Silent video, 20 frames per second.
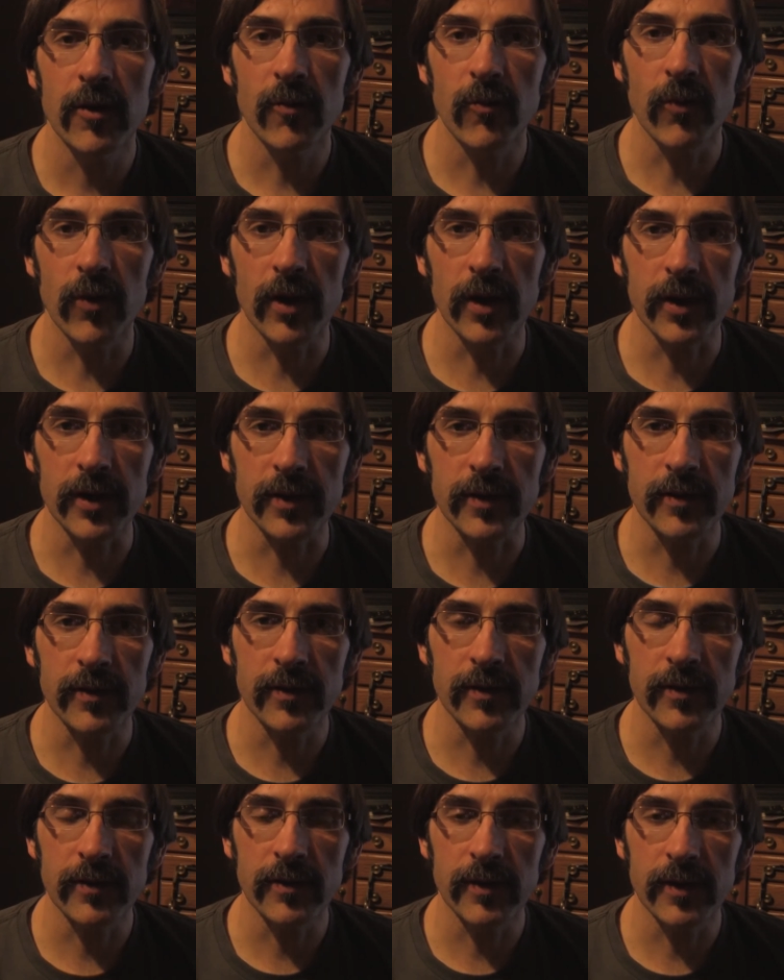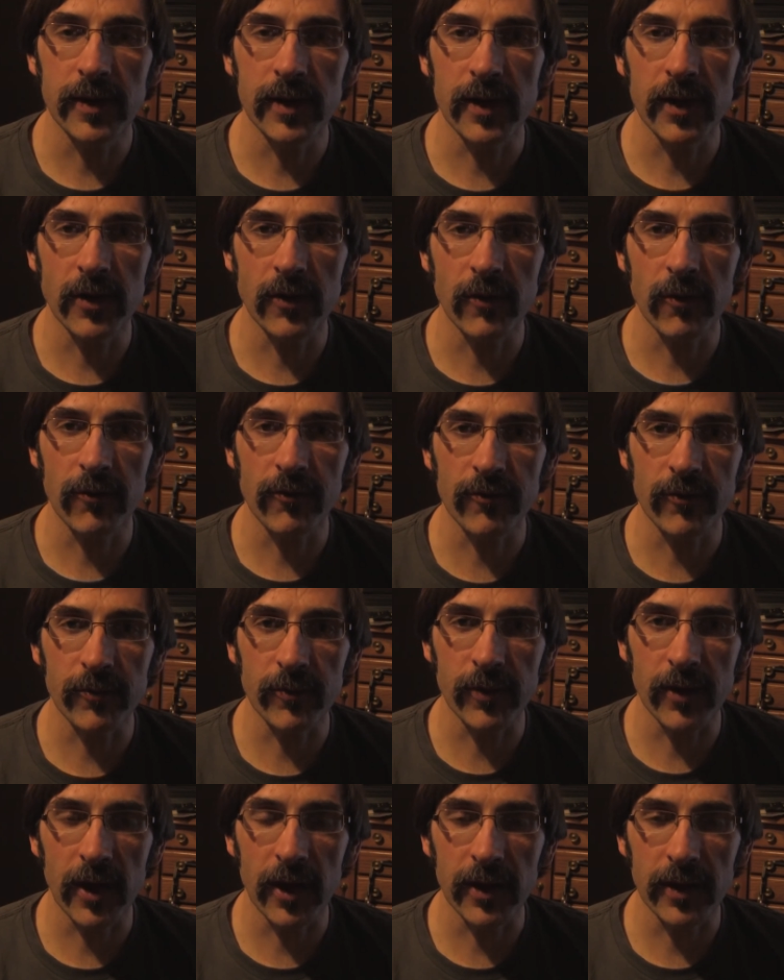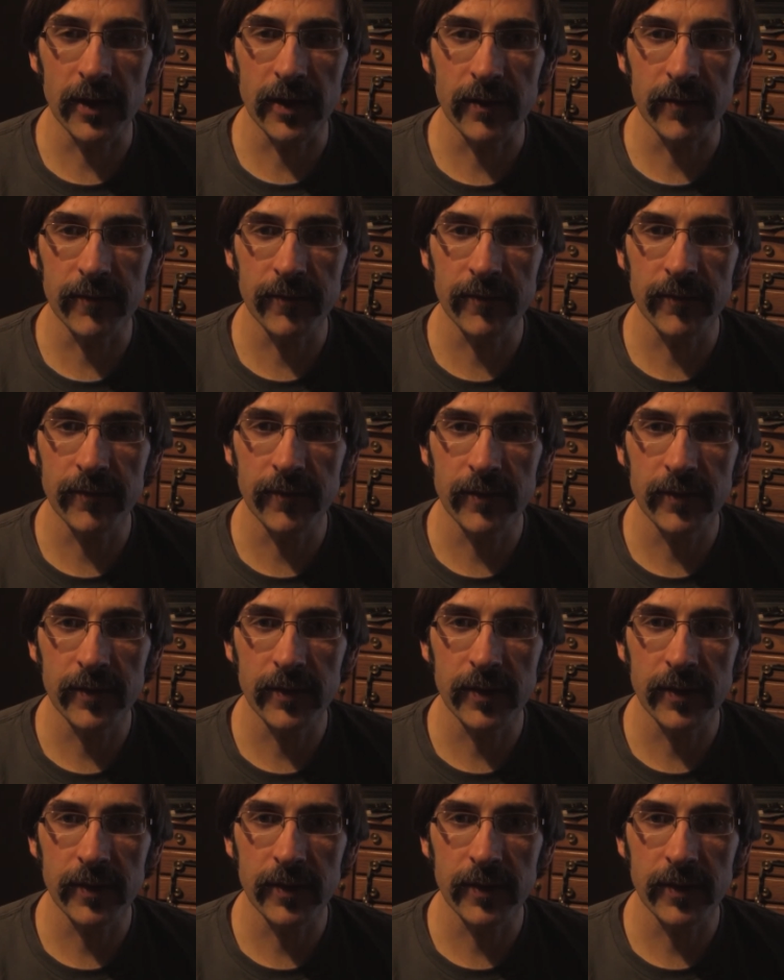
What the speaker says: one closer to where I live